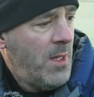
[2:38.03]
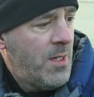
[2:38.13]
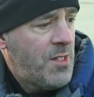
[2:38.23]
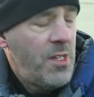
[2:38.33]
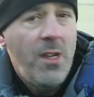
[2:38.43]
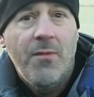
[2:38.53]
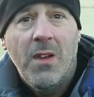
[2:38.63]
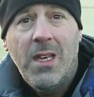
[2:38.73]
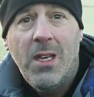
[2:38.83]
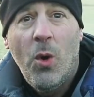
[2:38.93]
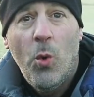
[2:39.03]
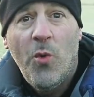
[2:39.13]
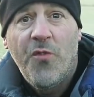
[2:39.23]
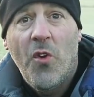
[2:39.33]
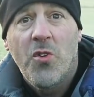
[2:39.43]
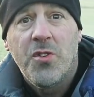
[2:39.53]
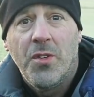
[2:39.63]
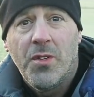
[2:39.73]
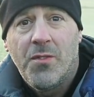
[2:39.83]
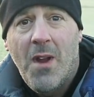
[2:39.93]
There's a lovely hoarfrost
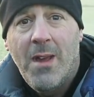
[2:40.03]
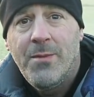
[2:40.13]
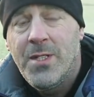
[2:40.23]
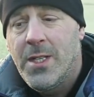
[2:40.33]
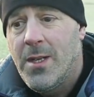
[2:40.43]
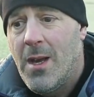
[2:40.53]
on the ground,